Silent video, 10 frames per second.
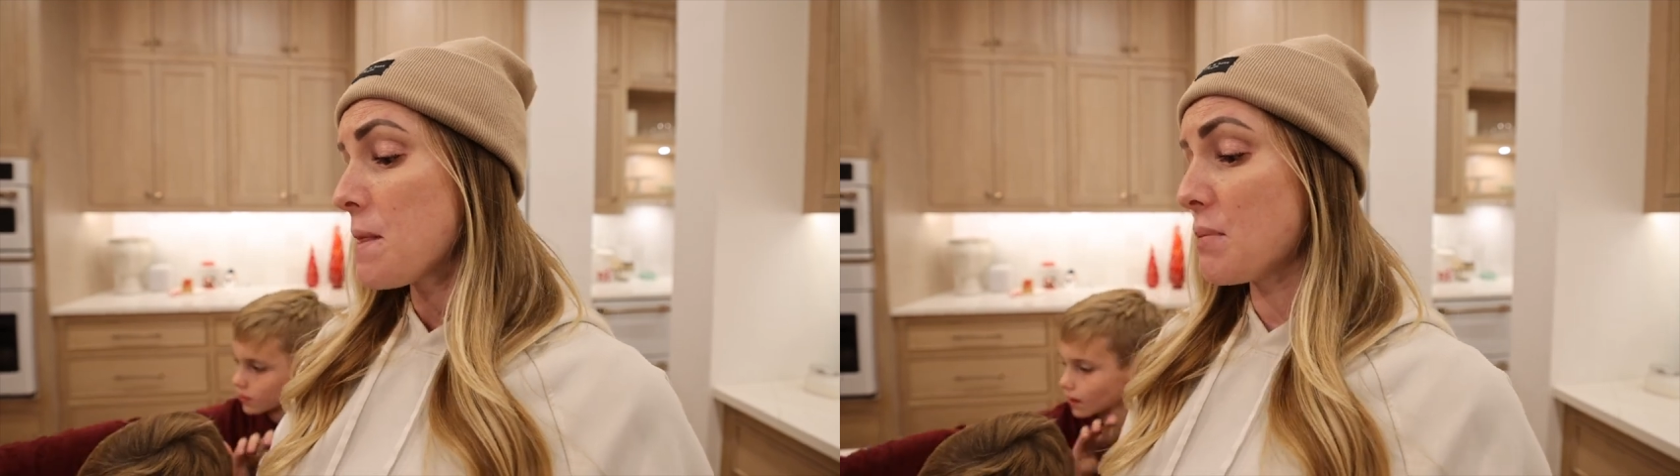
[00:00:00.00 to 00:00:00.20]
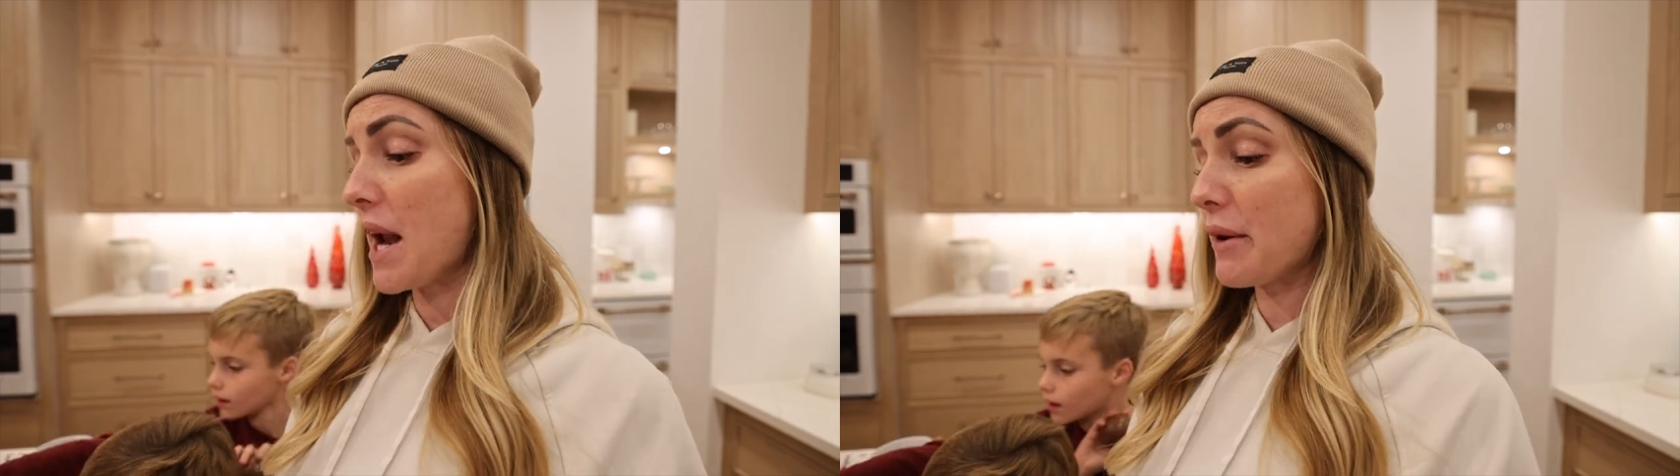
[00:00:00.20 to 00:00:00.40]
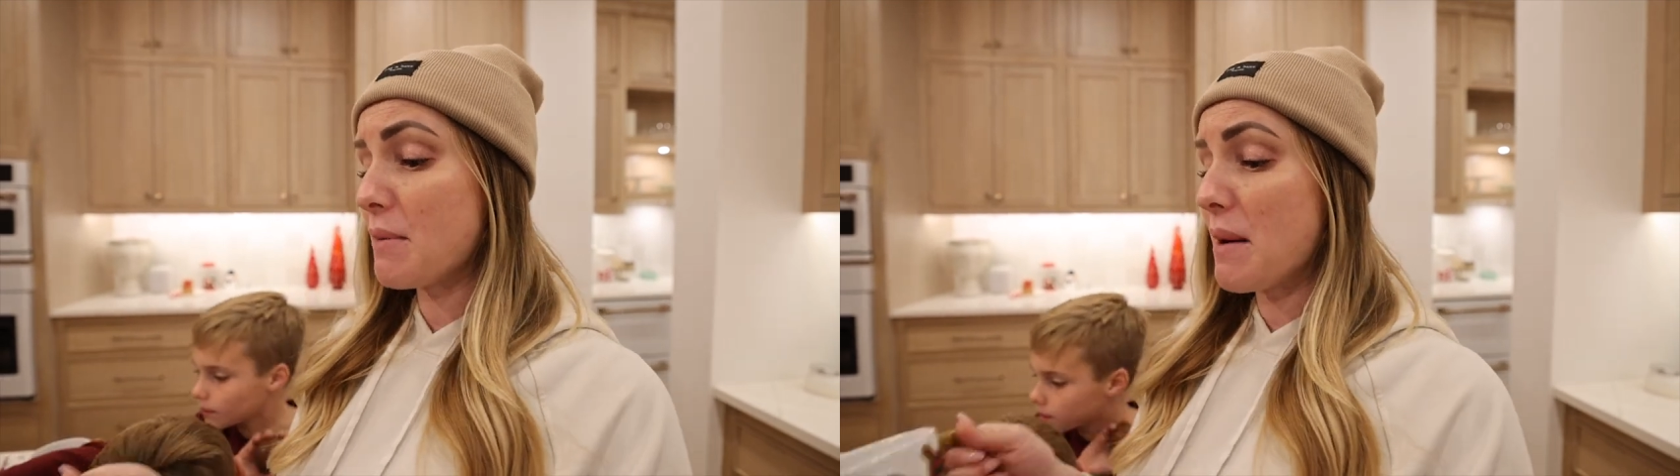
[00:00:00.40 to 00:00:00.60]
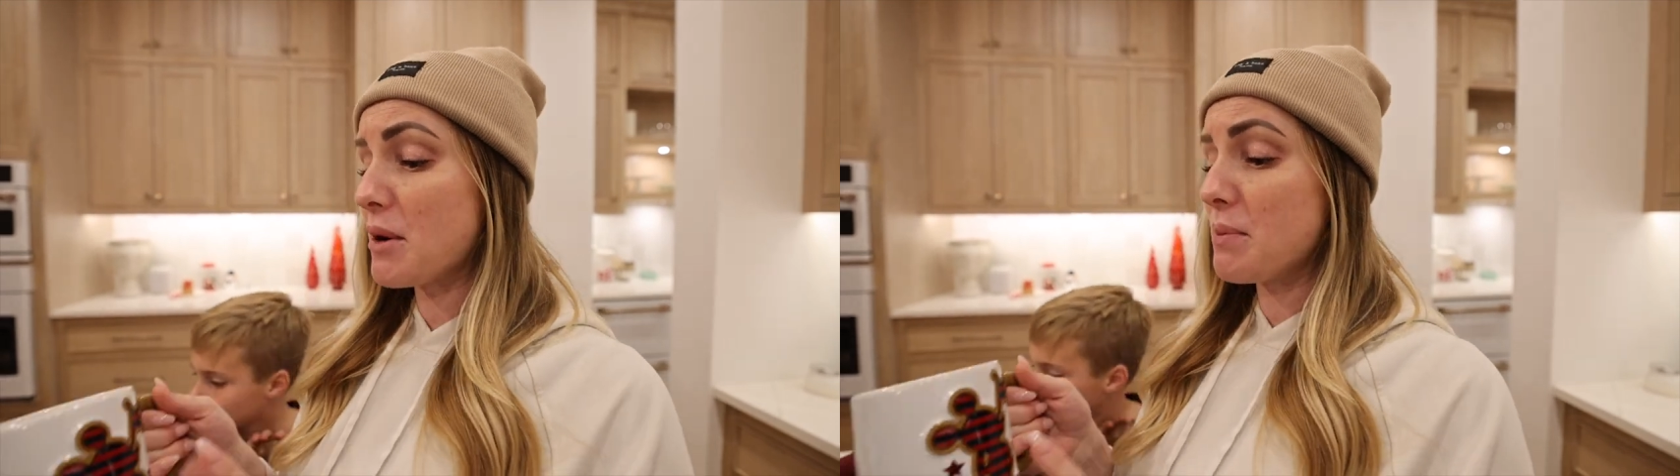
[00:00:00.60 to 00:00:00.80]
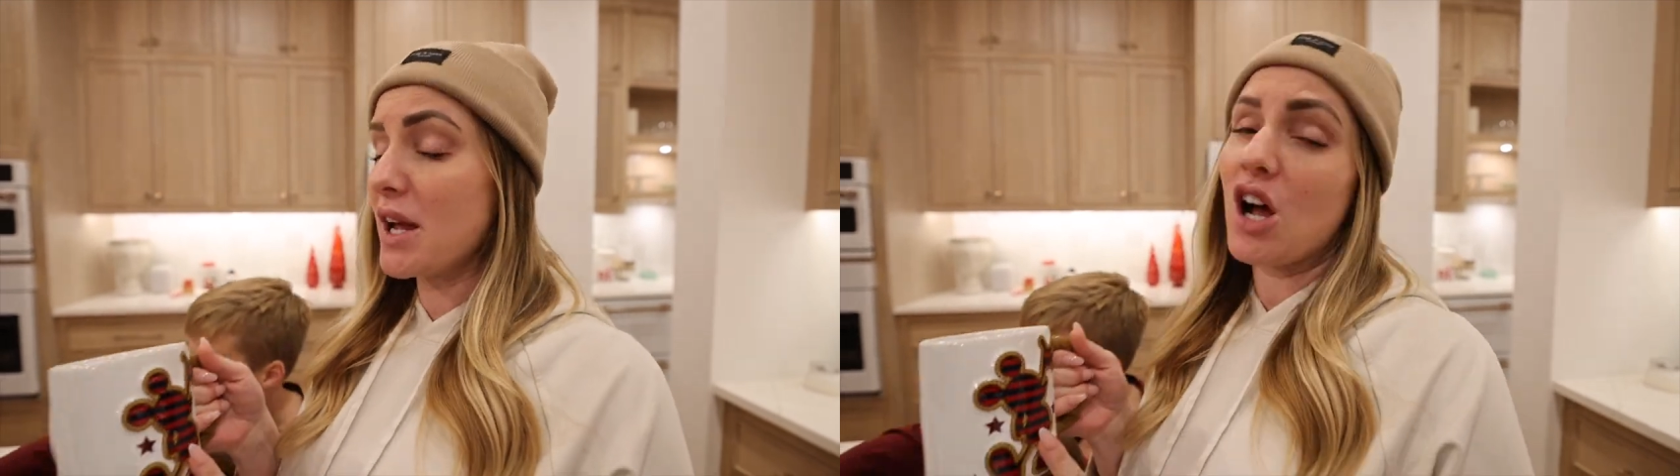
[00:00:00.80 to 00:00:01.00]
But I
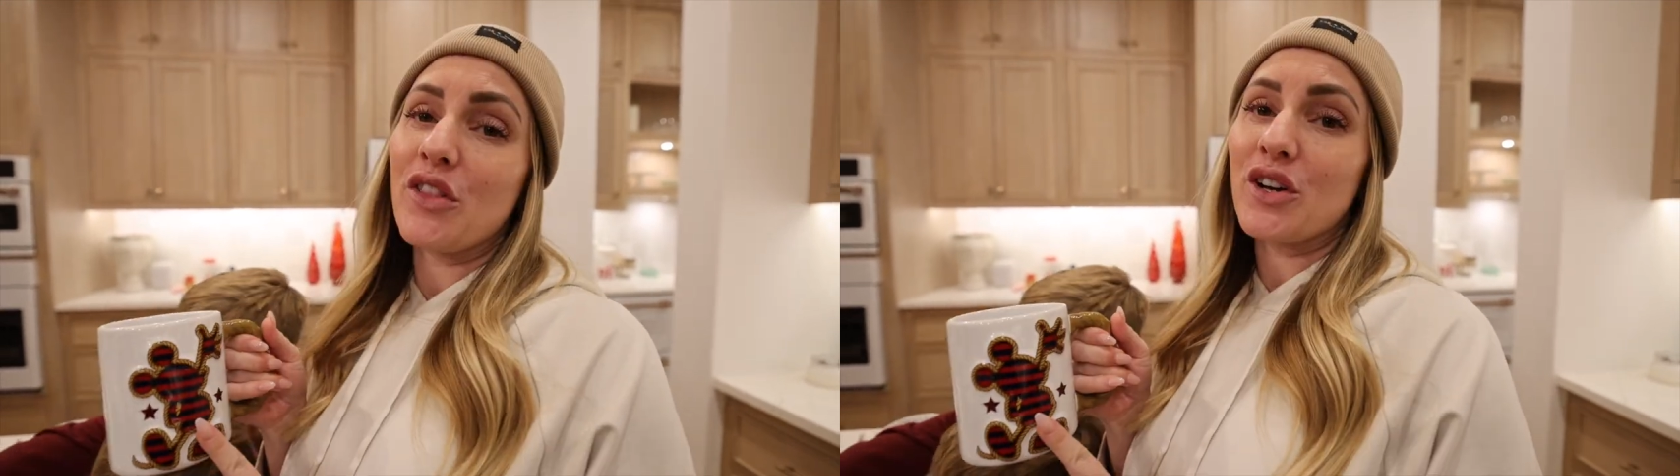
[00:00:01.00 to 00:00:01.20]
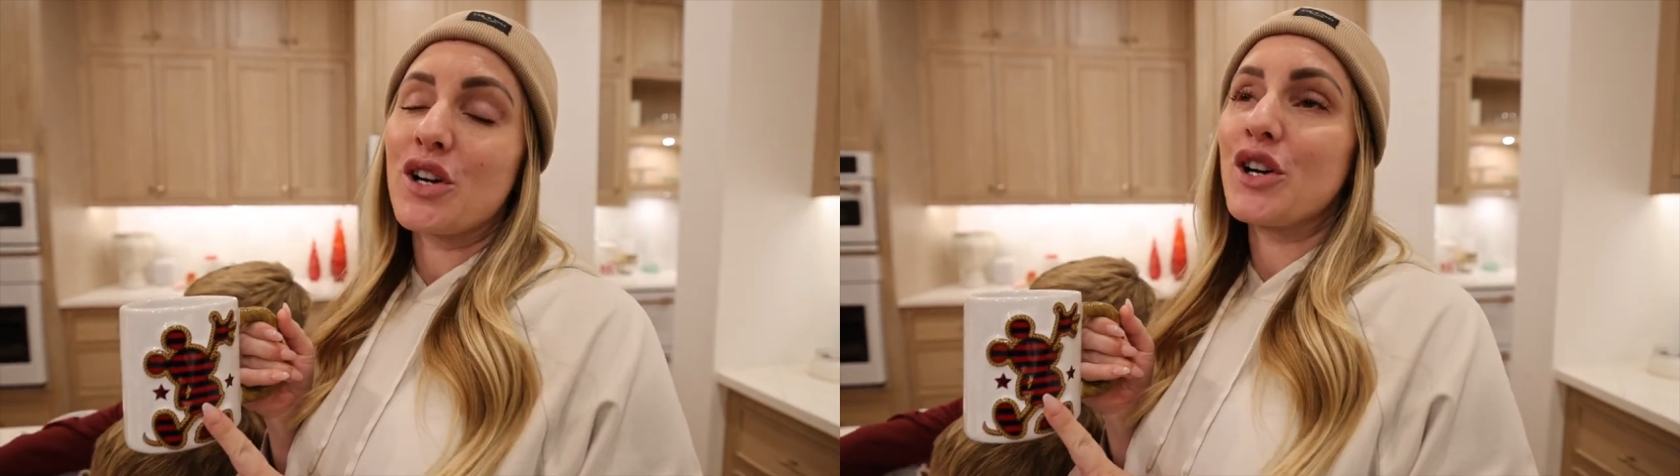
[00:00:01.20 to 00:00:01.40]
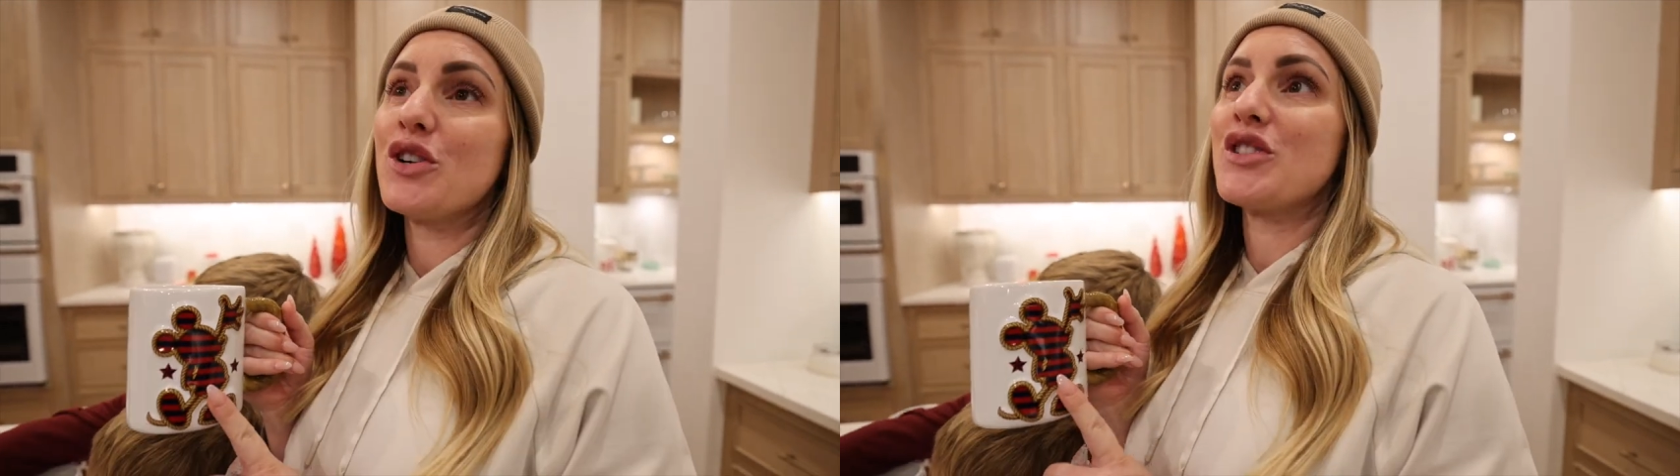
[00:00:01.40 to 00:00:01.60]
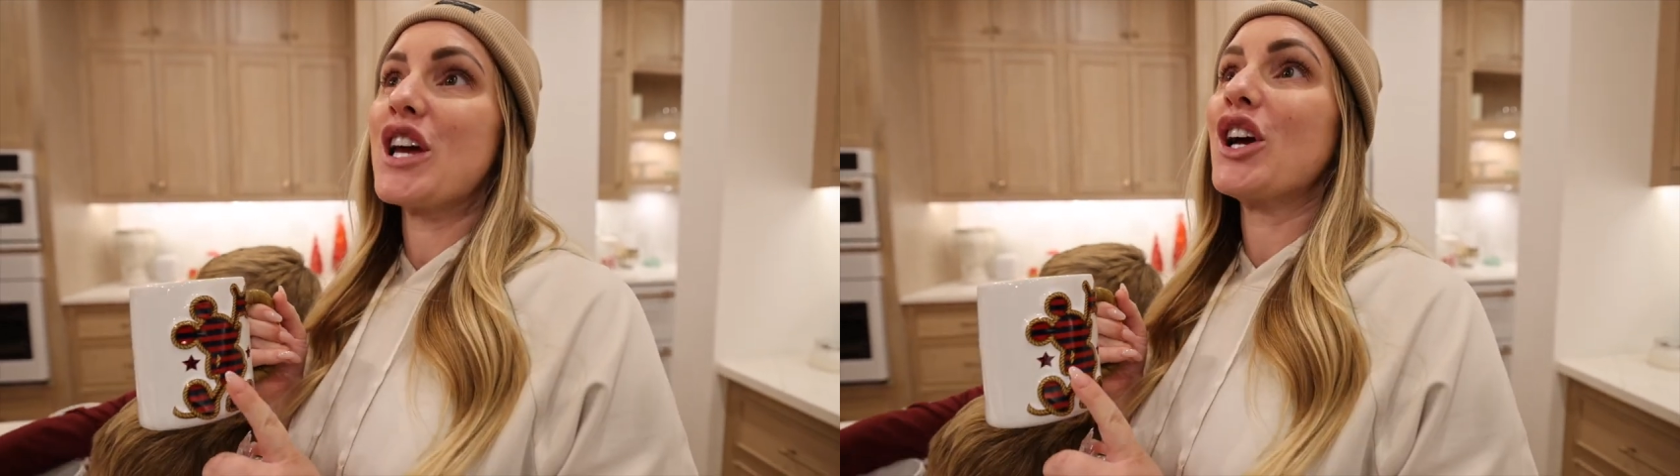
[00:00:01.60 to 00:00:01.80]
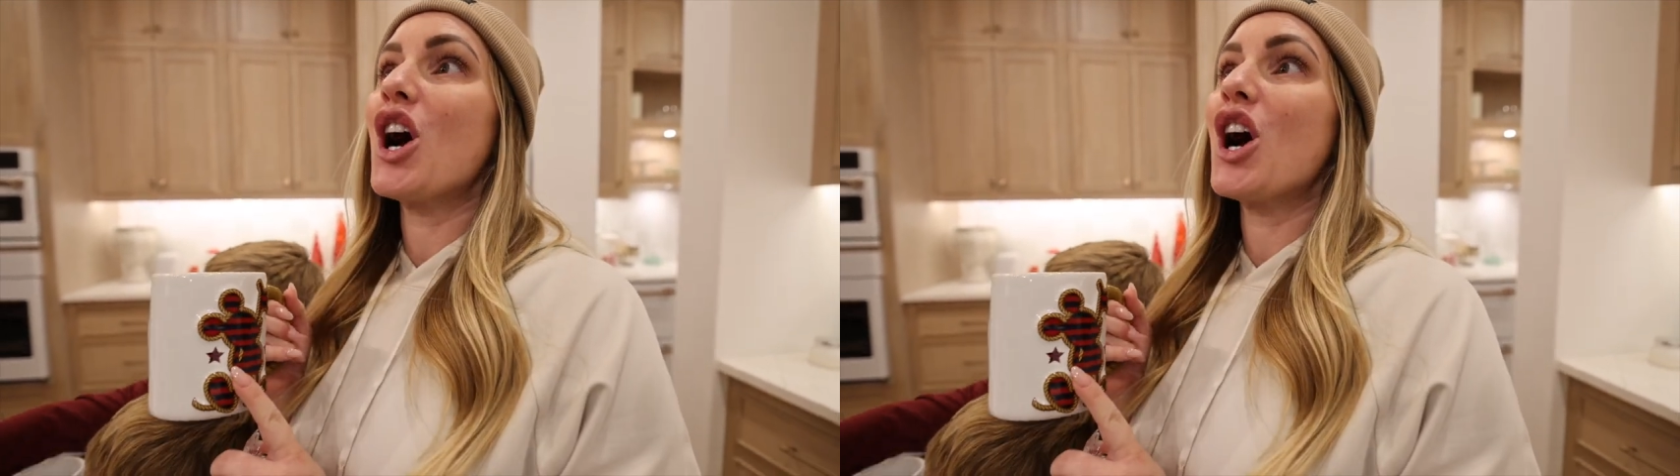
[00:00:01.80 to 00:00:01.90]
remember being on the cruise and